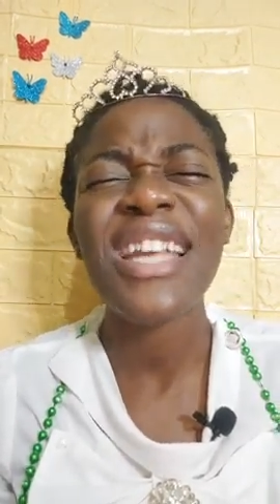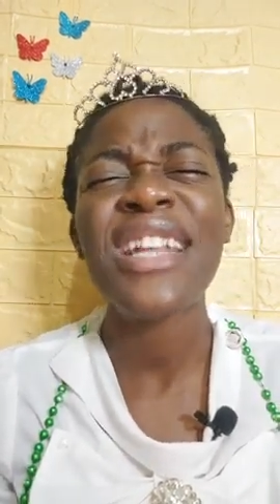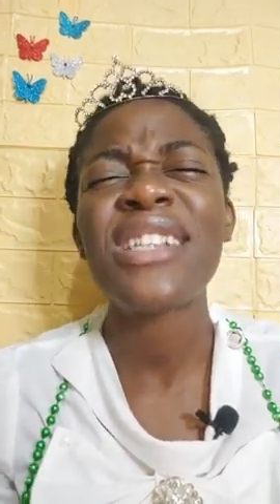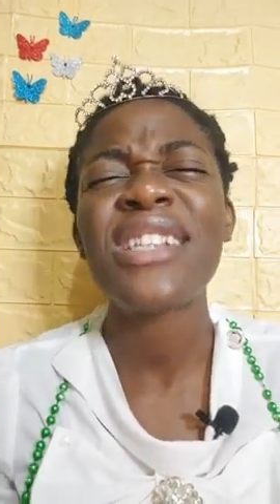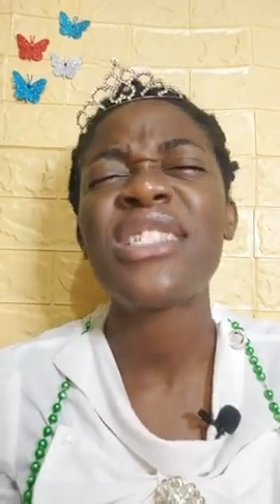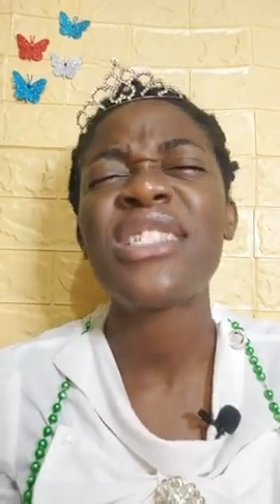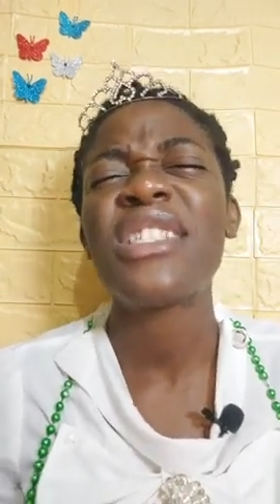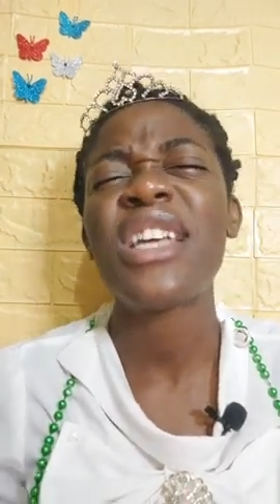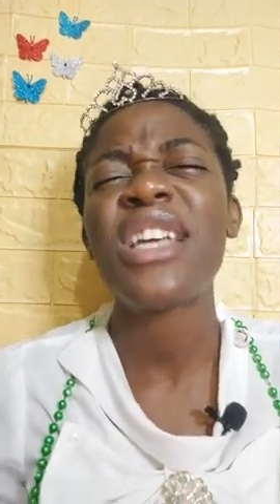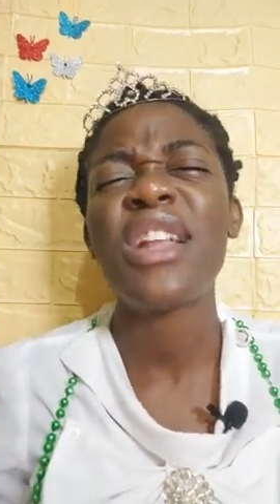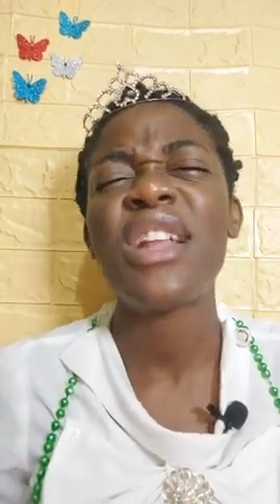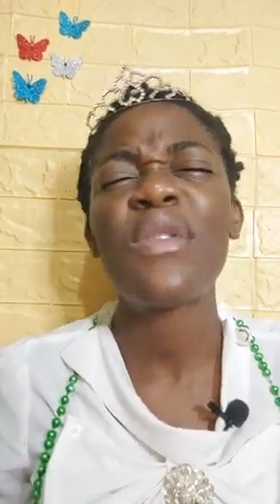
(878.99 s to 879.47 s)
a
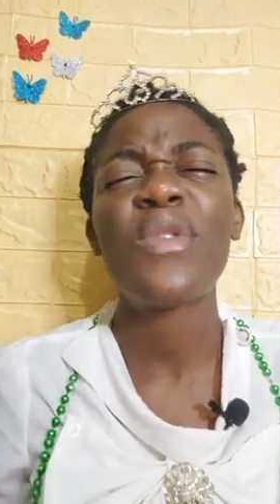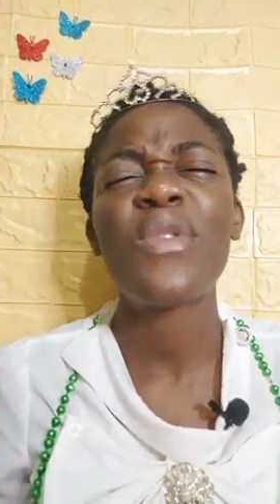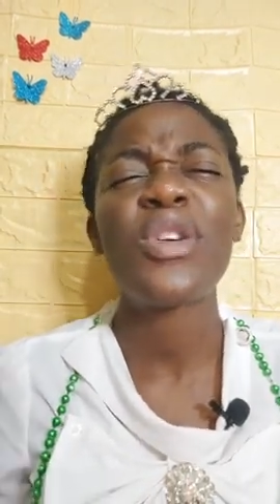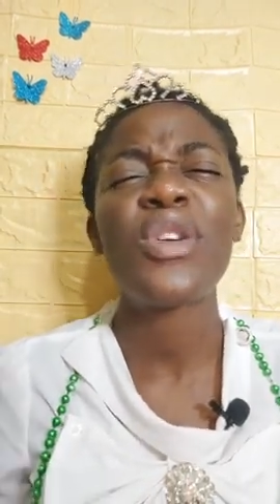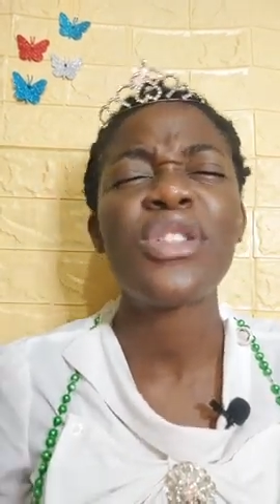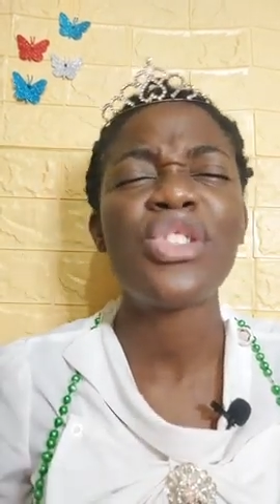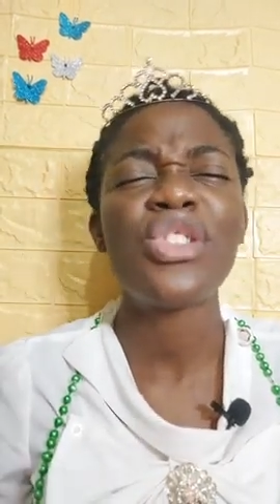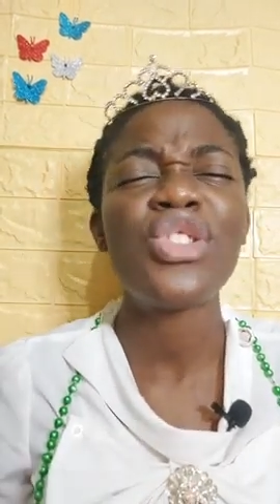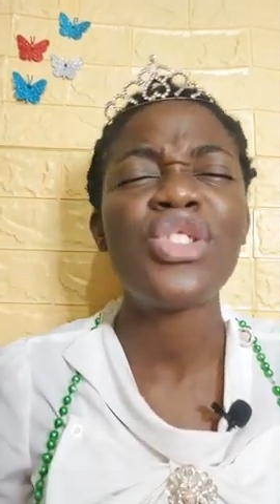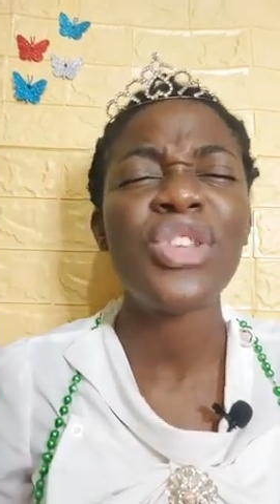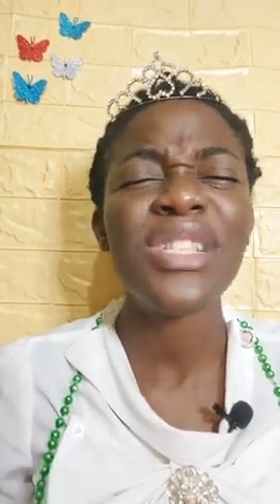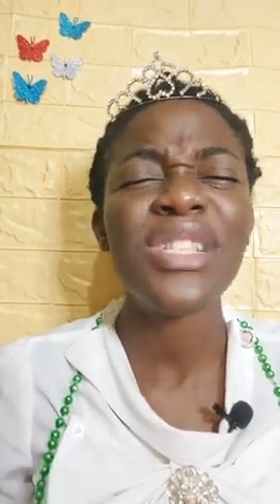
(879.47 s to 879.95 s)
state of
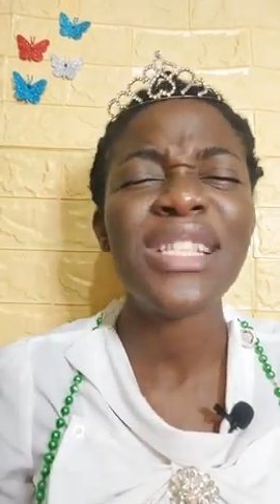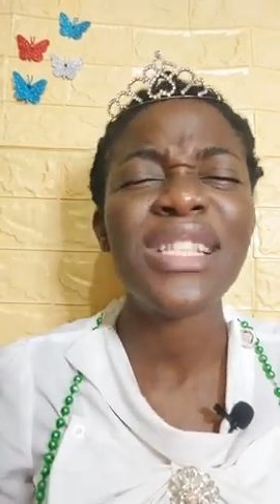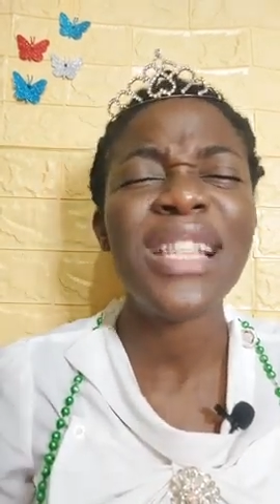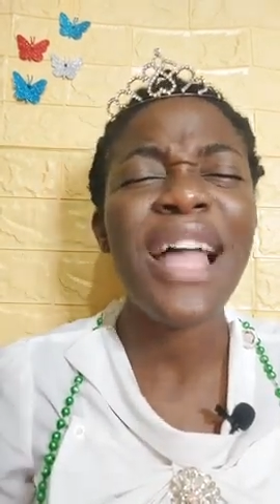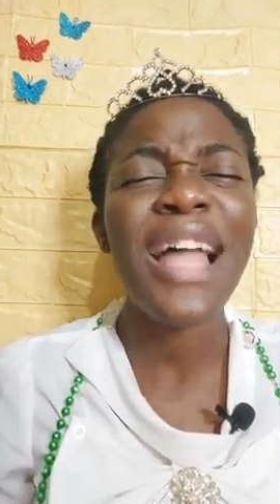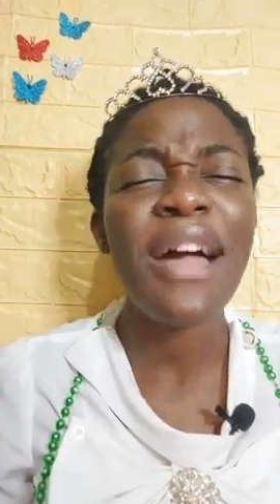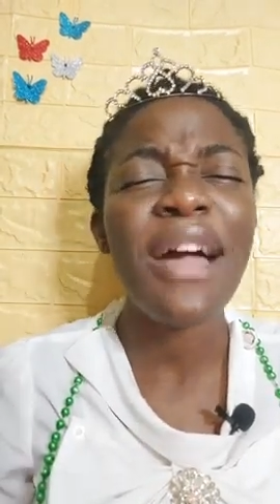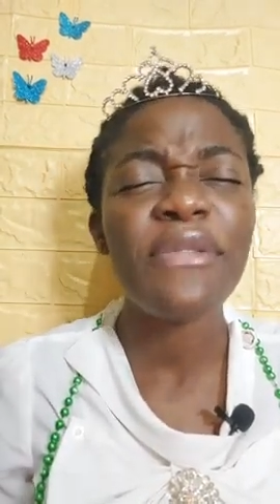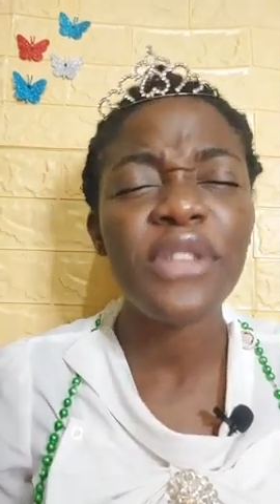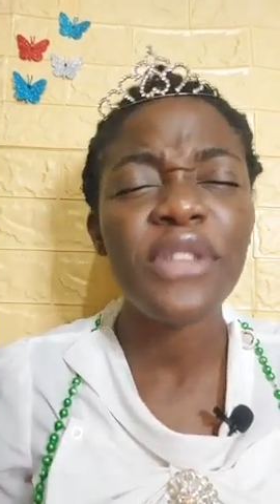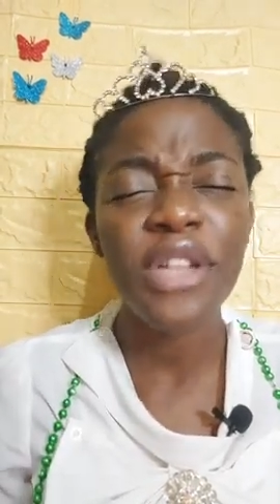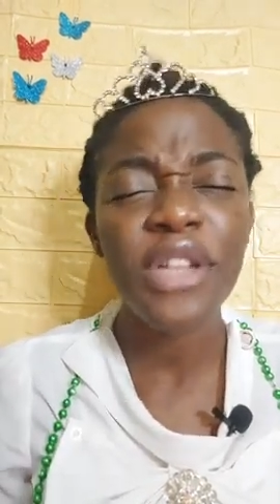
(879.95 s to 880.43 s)
continuous
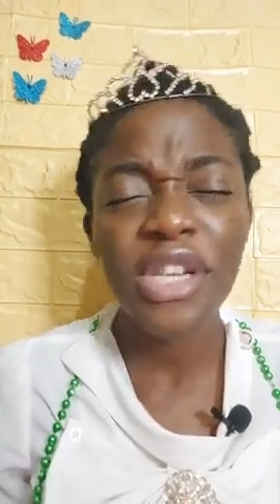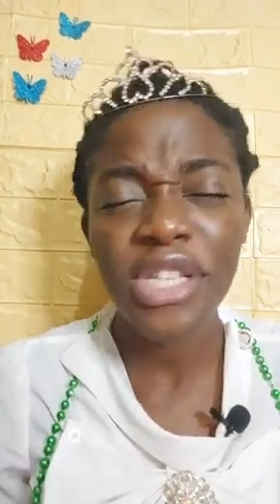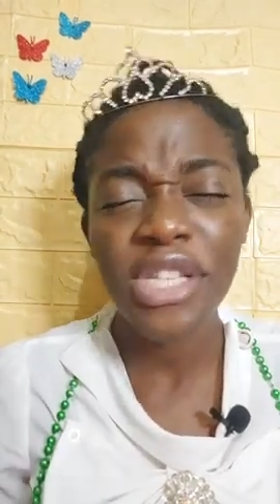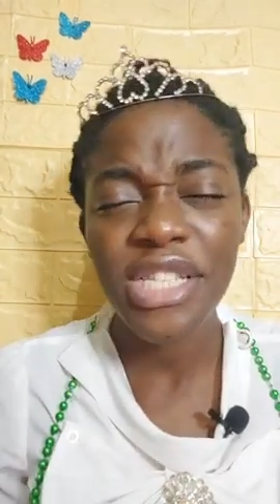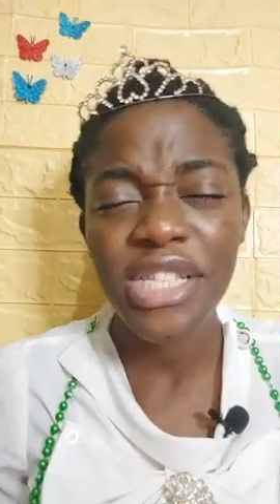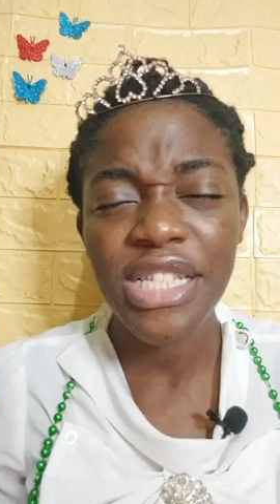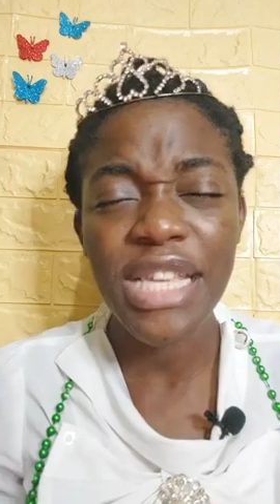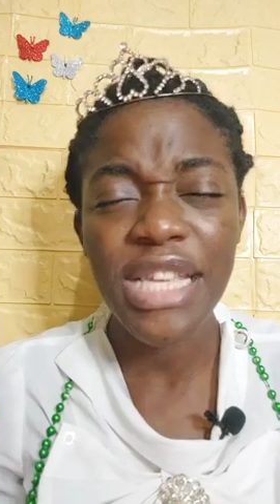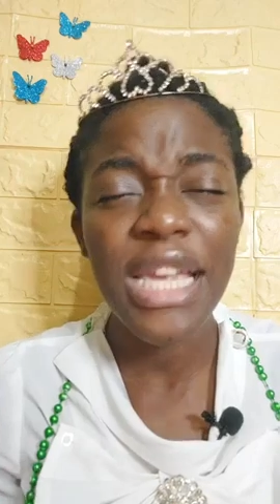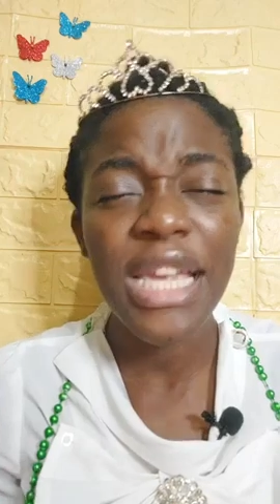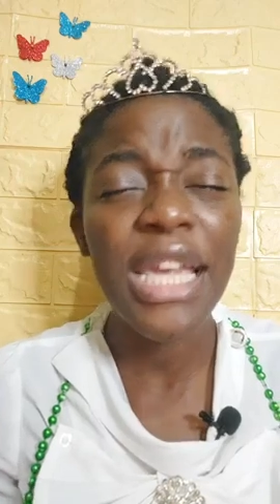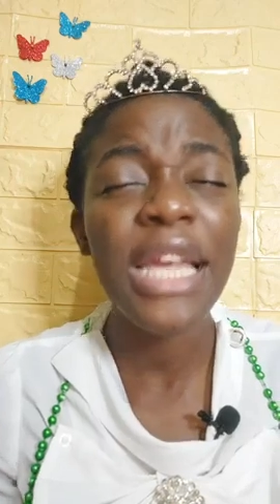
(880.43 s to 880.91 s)
laughter and
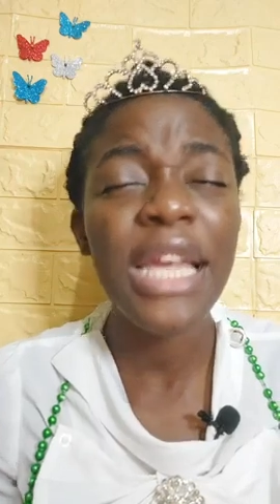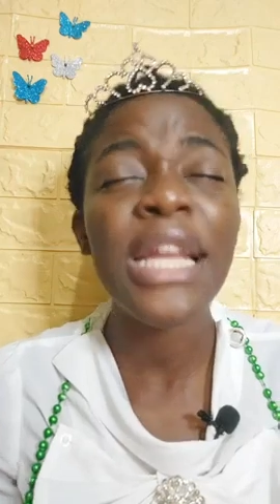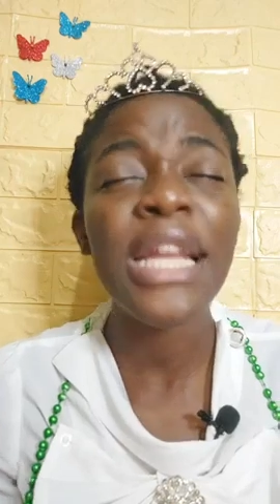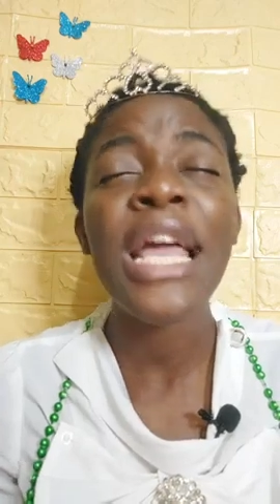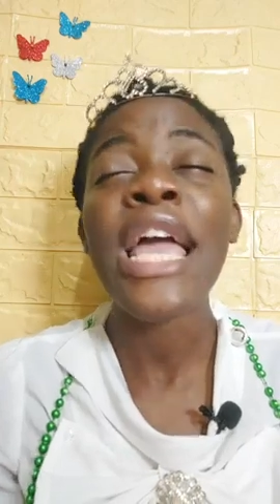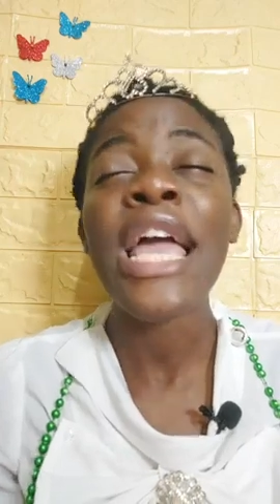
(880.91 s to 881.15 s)
singing